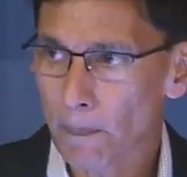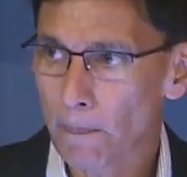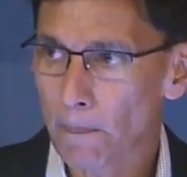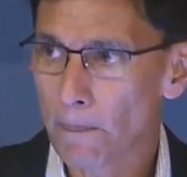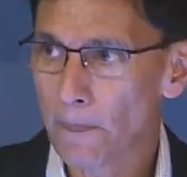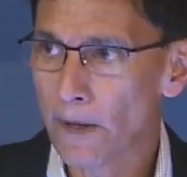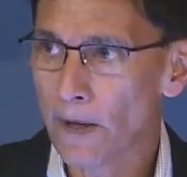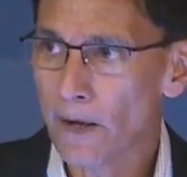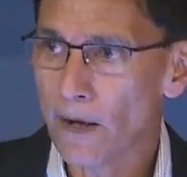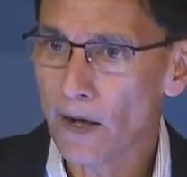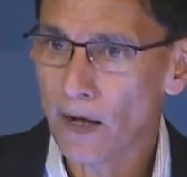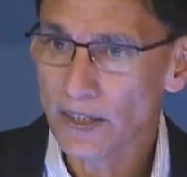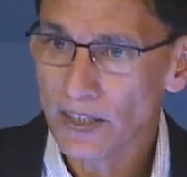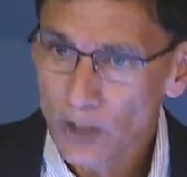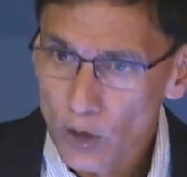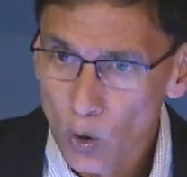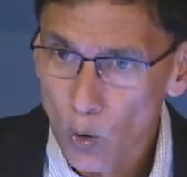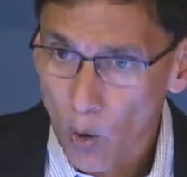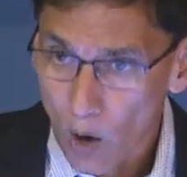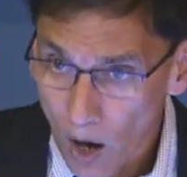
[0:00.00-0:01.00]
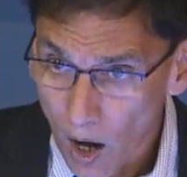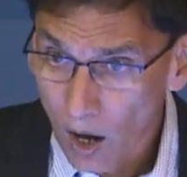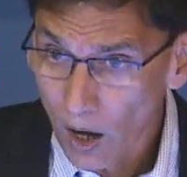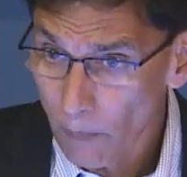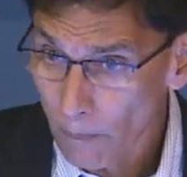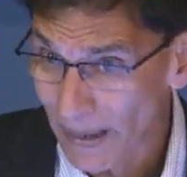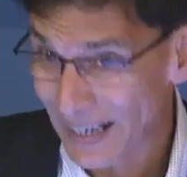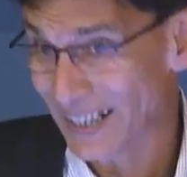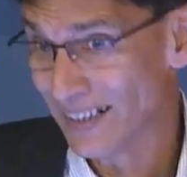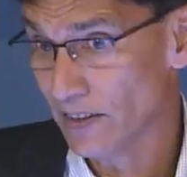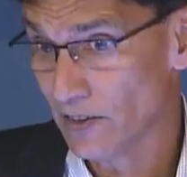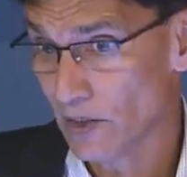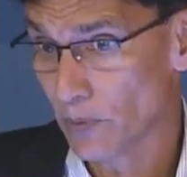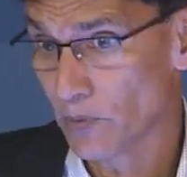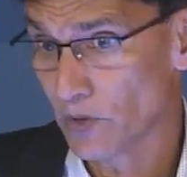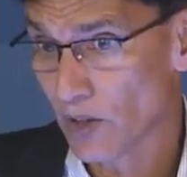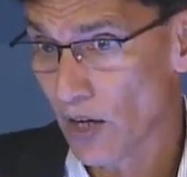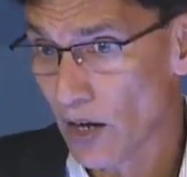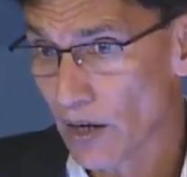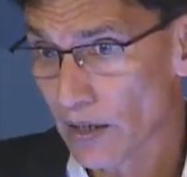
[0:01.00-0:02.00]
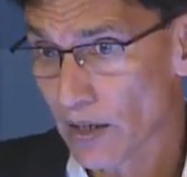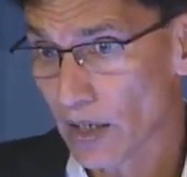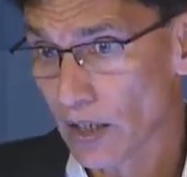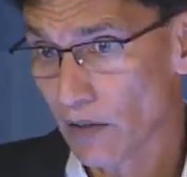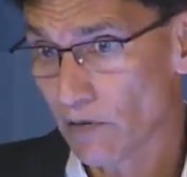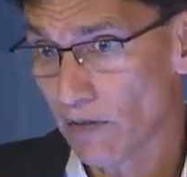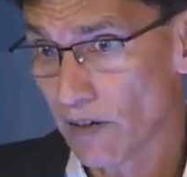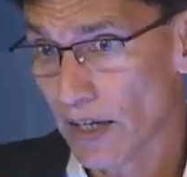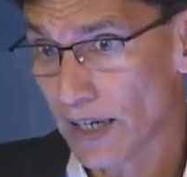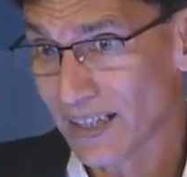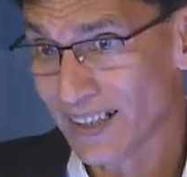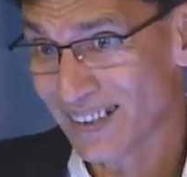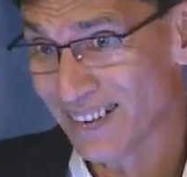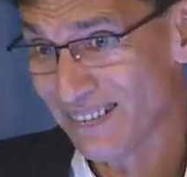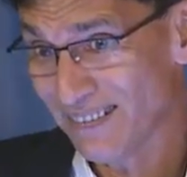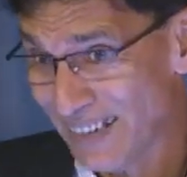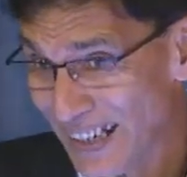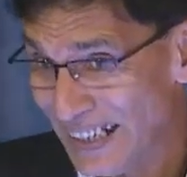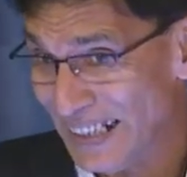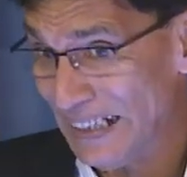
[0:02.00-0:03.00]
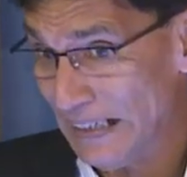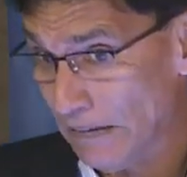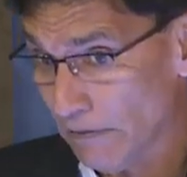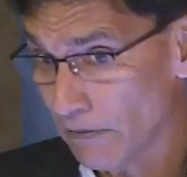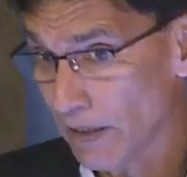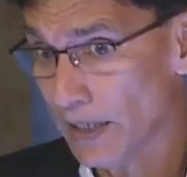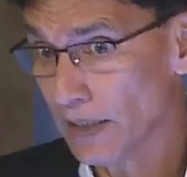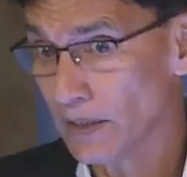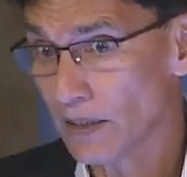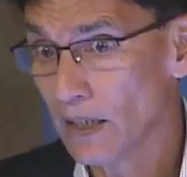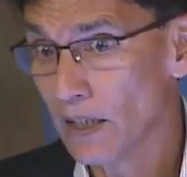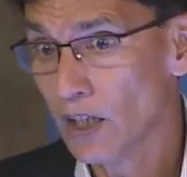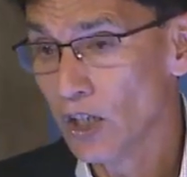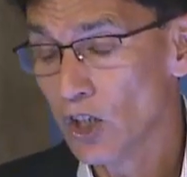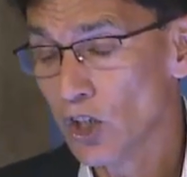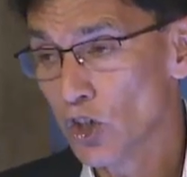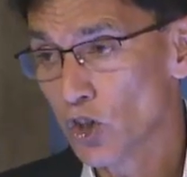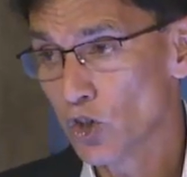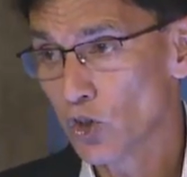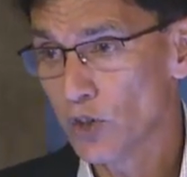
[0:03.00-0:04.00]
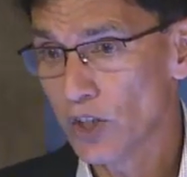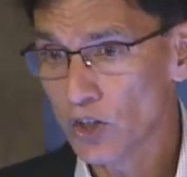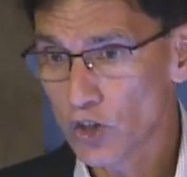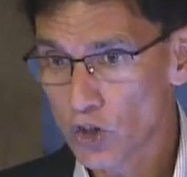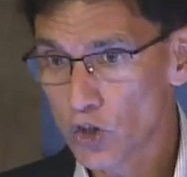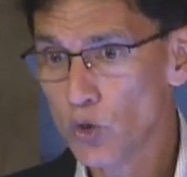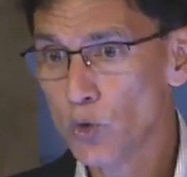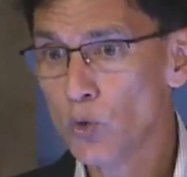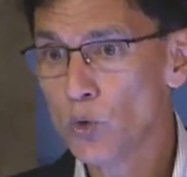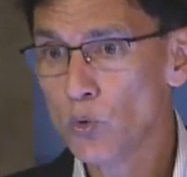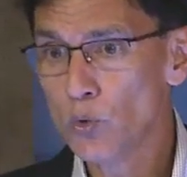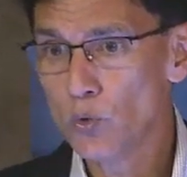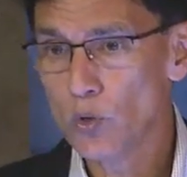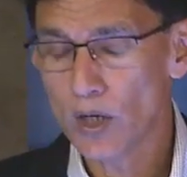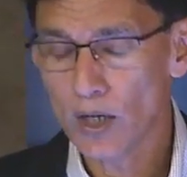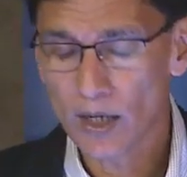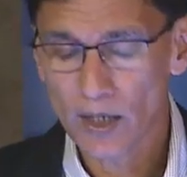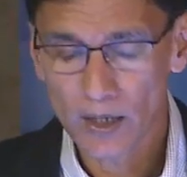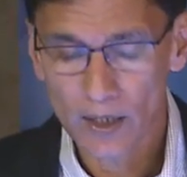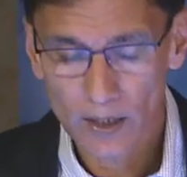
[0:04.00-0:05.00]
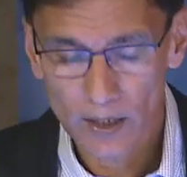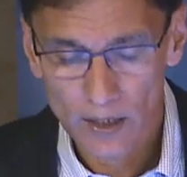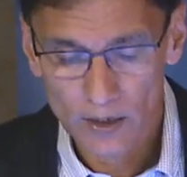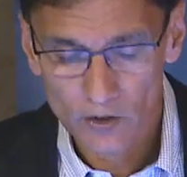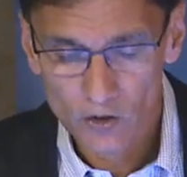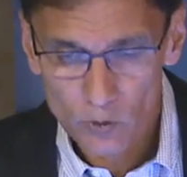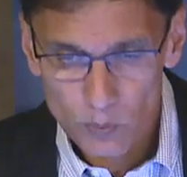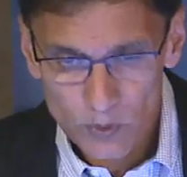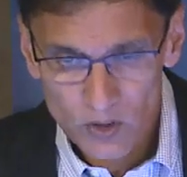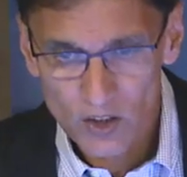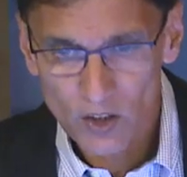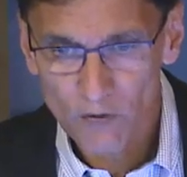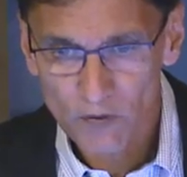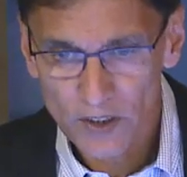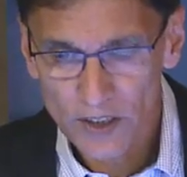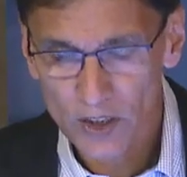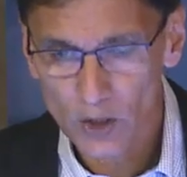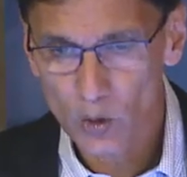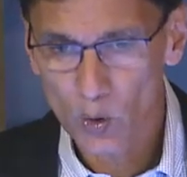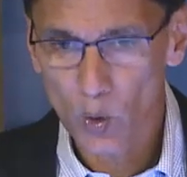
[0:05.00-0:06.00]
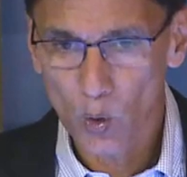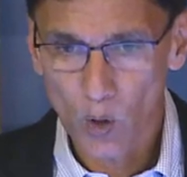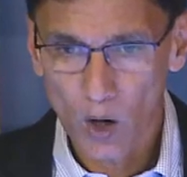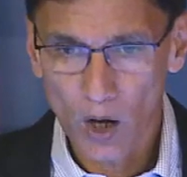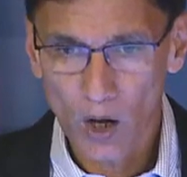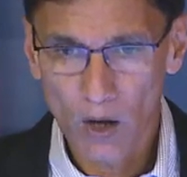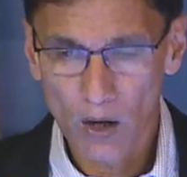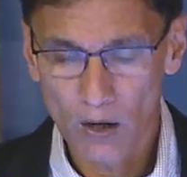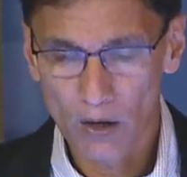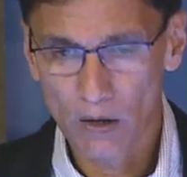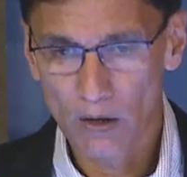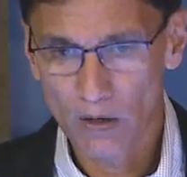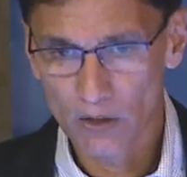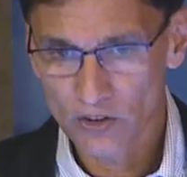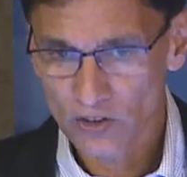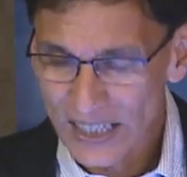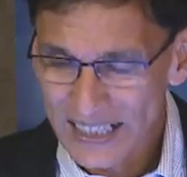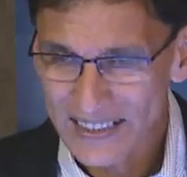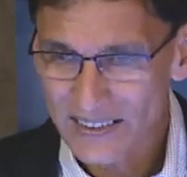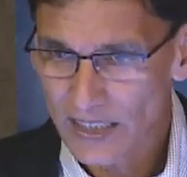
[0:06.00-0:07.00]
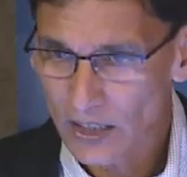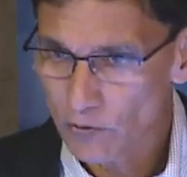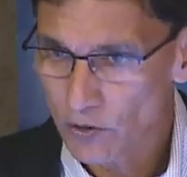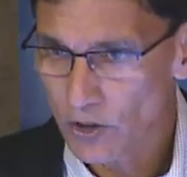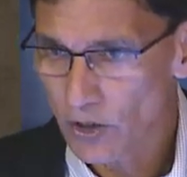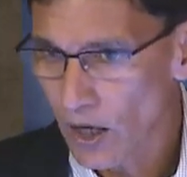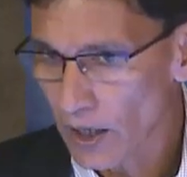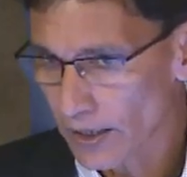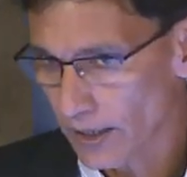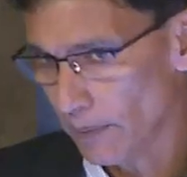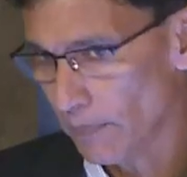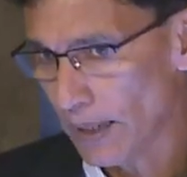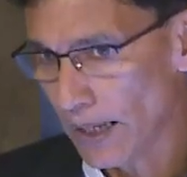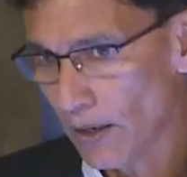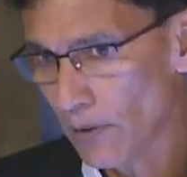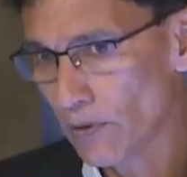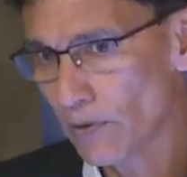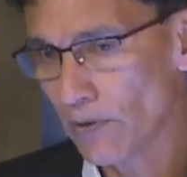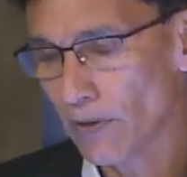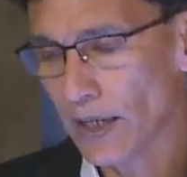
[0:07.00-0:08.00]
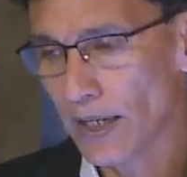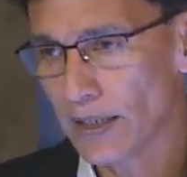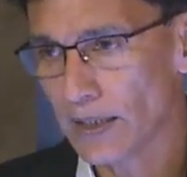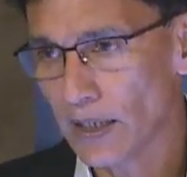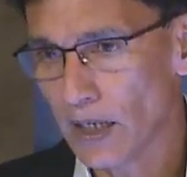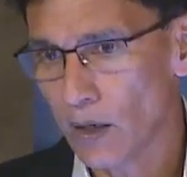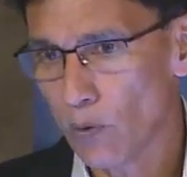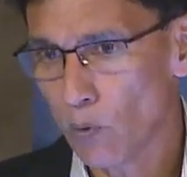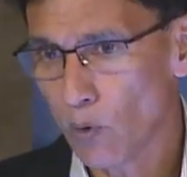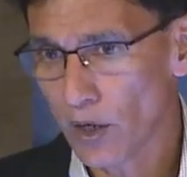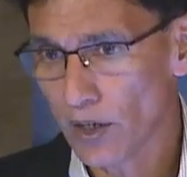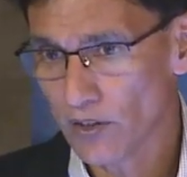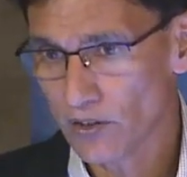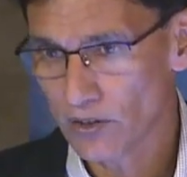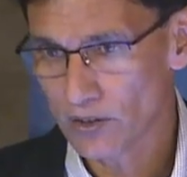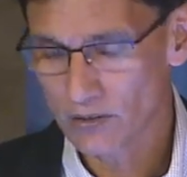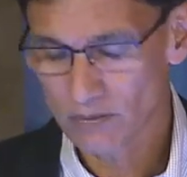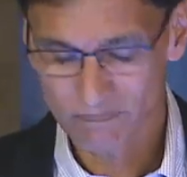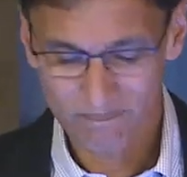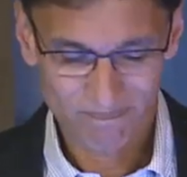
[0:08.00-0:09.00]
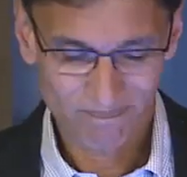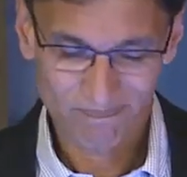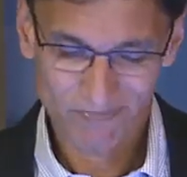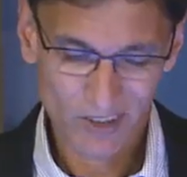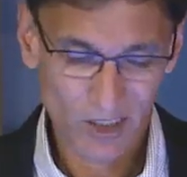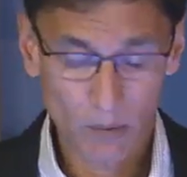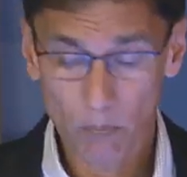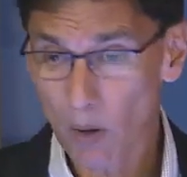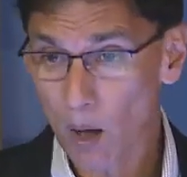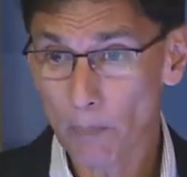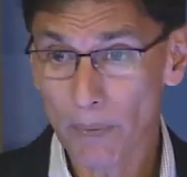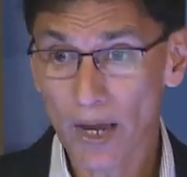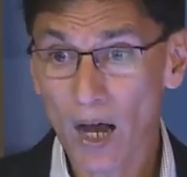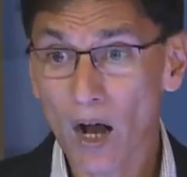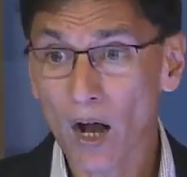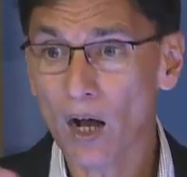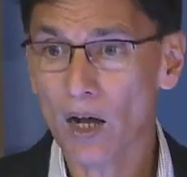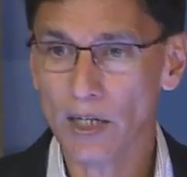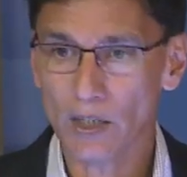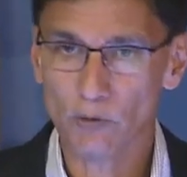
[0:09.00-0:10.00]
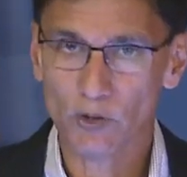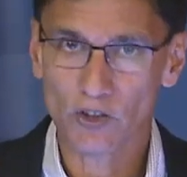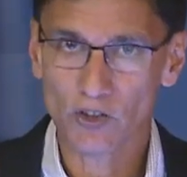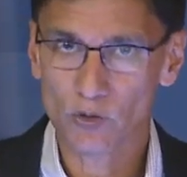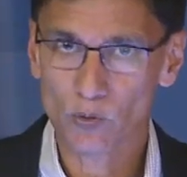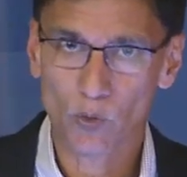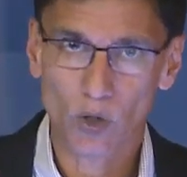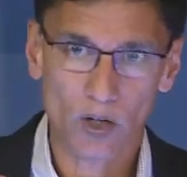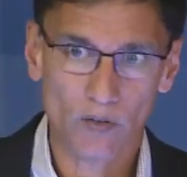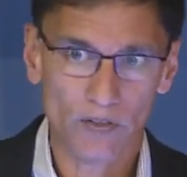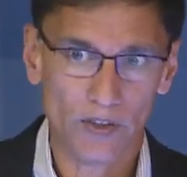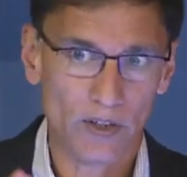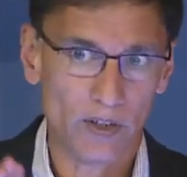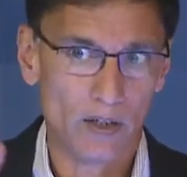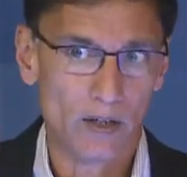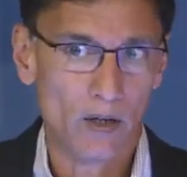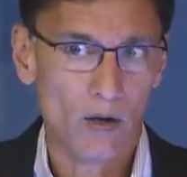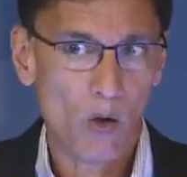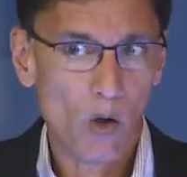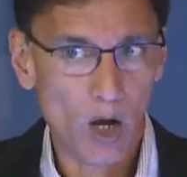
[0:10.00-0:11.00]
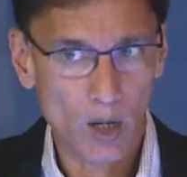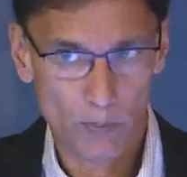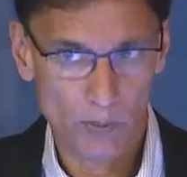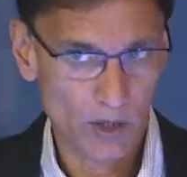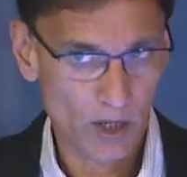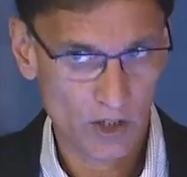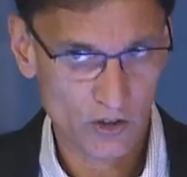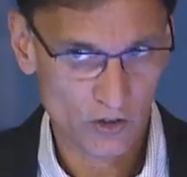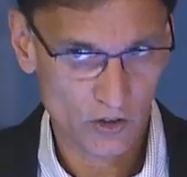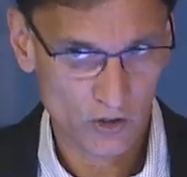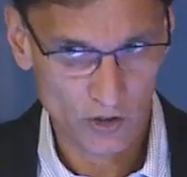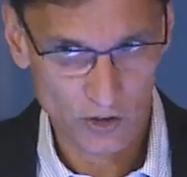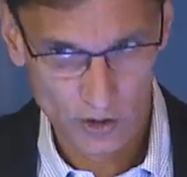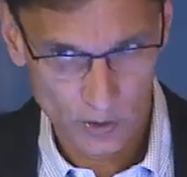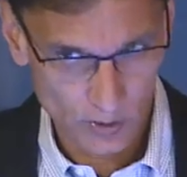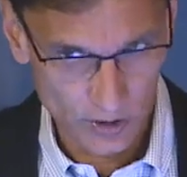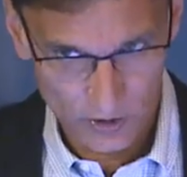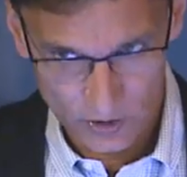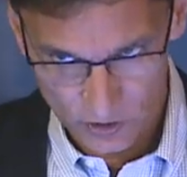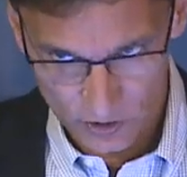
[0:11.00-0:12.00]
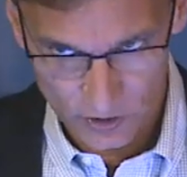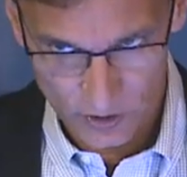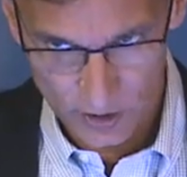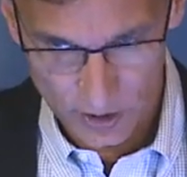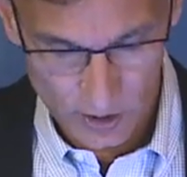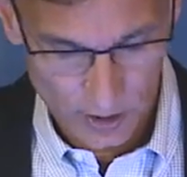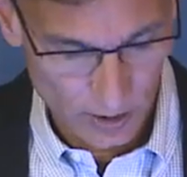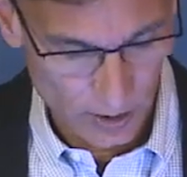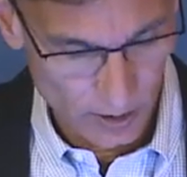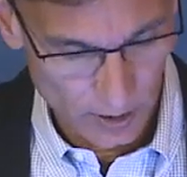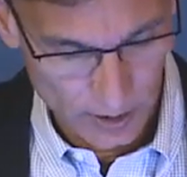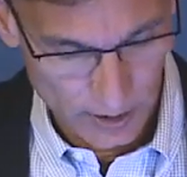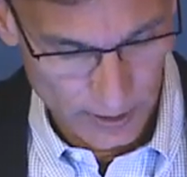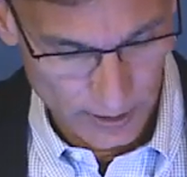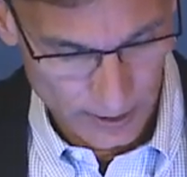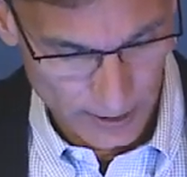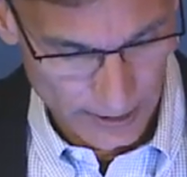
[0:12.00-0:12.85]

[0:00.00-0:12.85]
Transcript: the EOR mechanisms are kind of like ready, right? So the two uh, specific EOR sites that we're talking about, right? Uh, one is called Bombay High, which is one of their oil production units uh, in,